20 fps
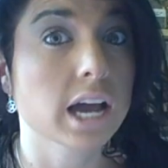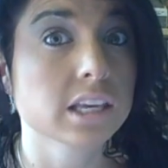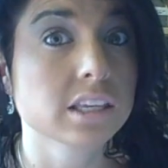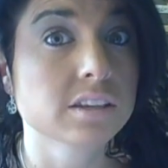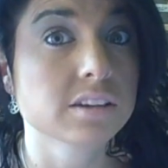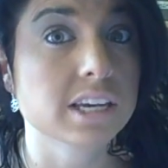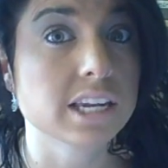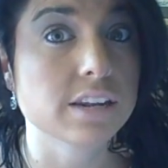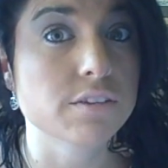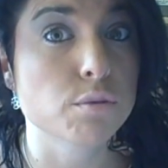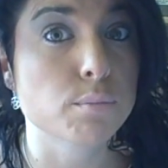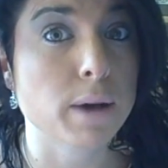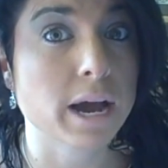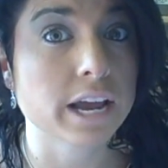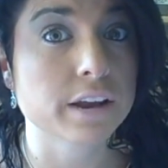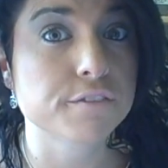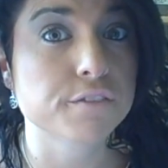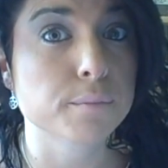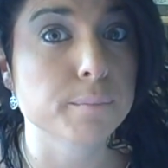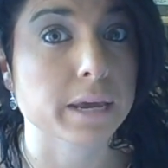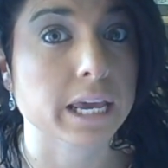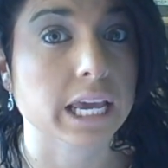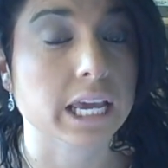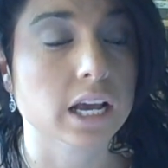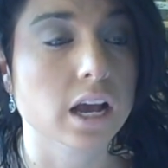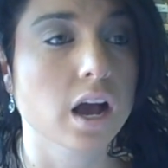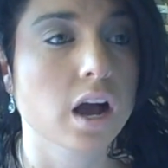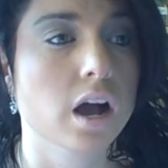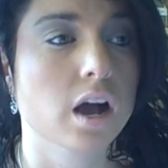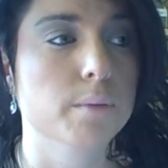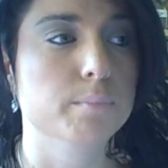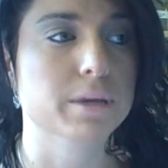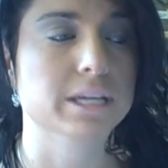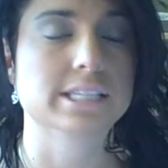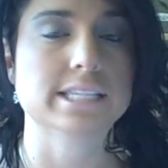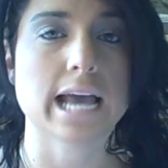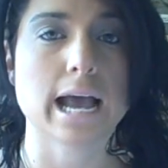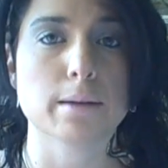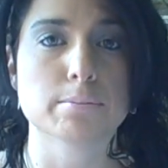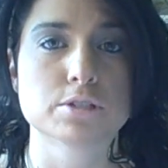You, can even buy it from me. Um,
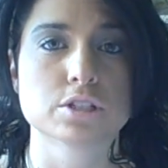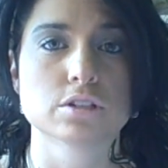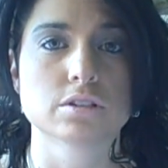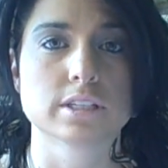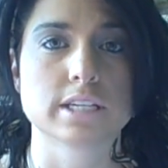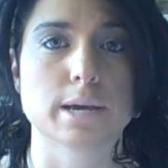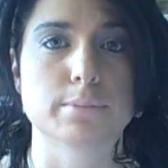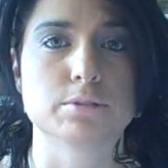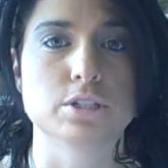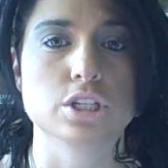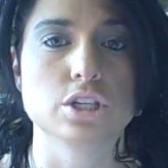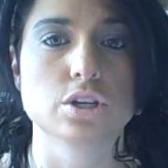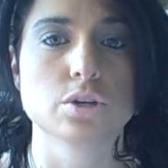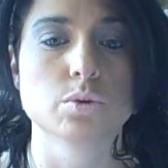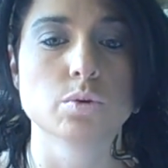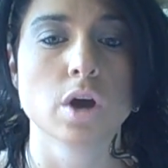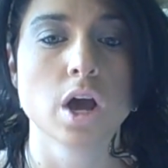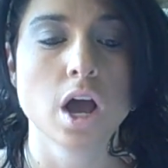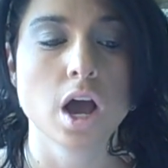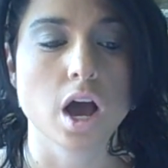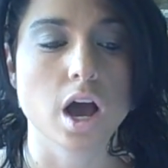it's absolutely up to you.